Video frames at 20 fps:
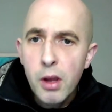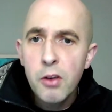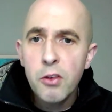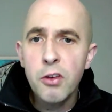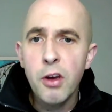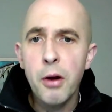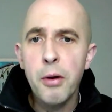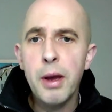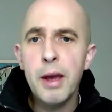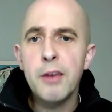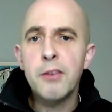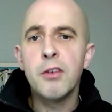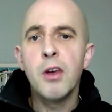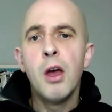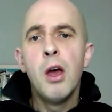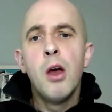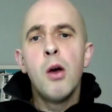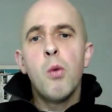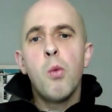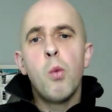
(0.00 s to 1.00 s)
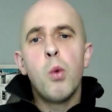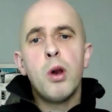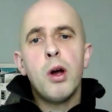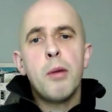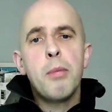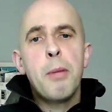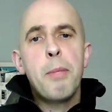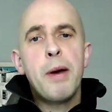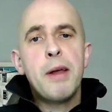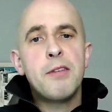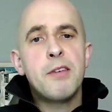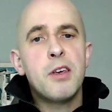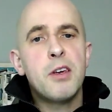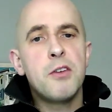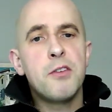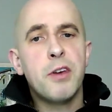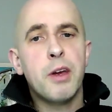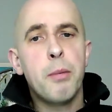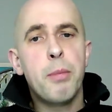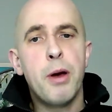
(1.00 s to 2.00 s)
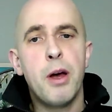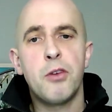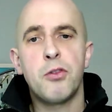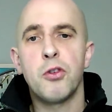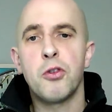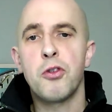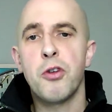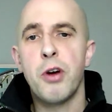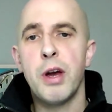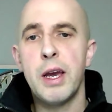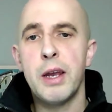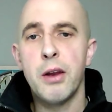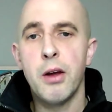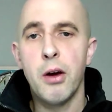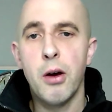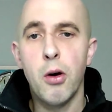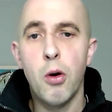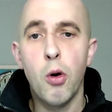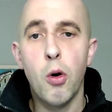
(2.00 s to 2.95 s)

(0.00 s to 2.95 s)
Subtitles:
So it's, would I be better using a personal trainer